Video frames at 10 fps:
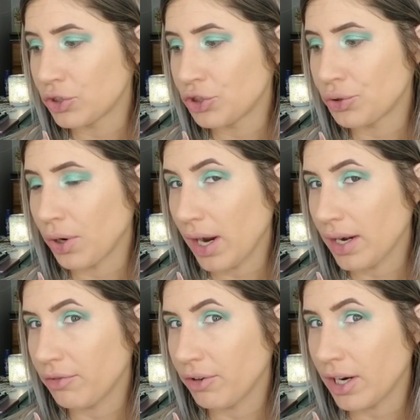try
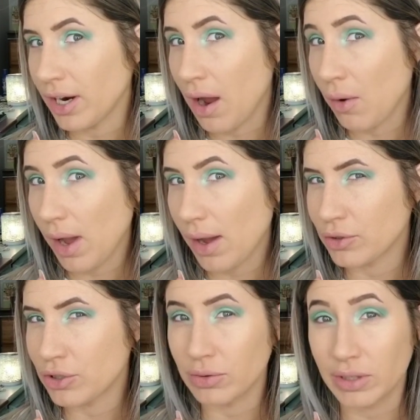to figure out how
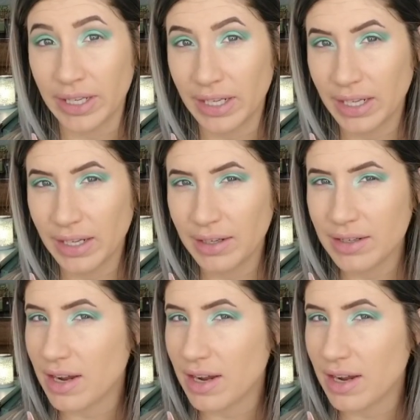to link it.